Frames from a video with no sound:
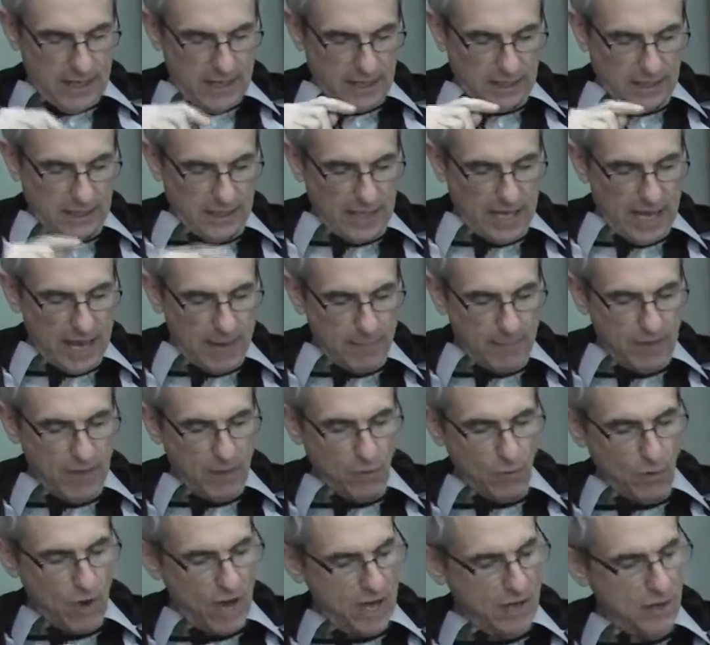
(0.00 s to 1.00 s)
Let me
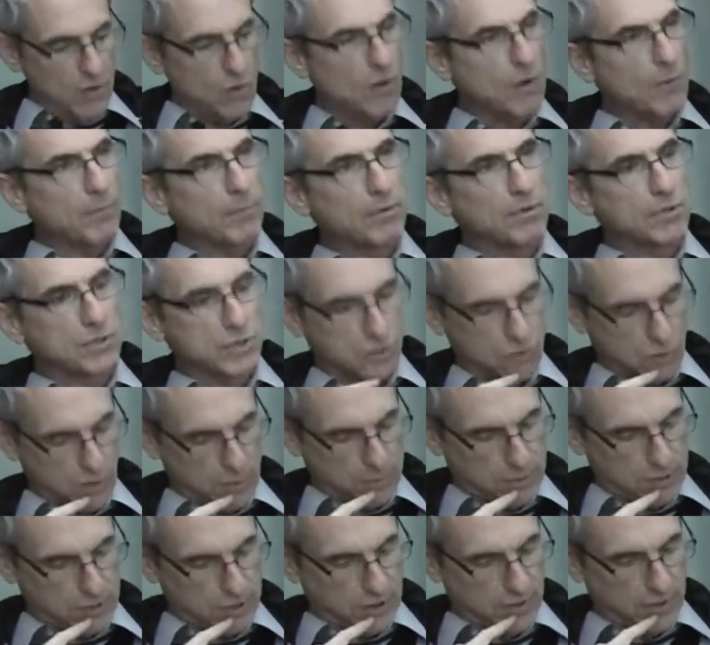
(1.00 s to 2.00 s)
write you a
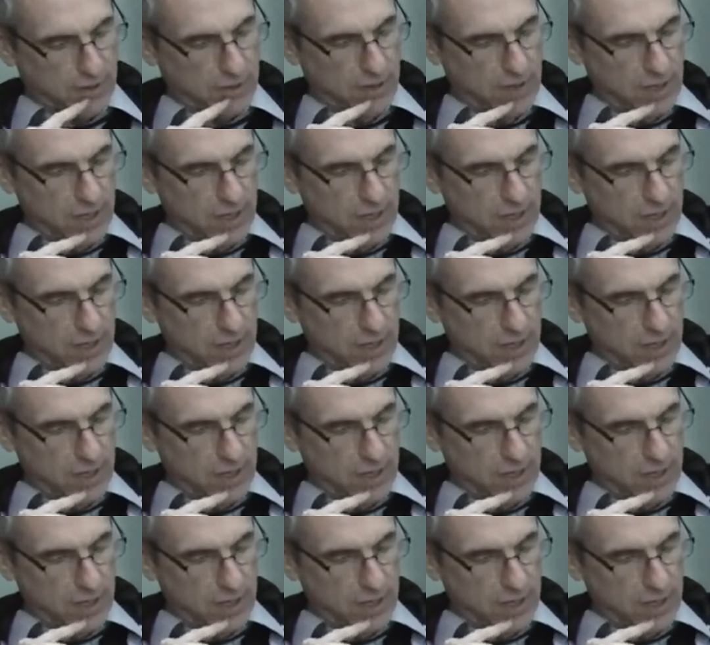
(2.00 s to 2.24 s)
prescription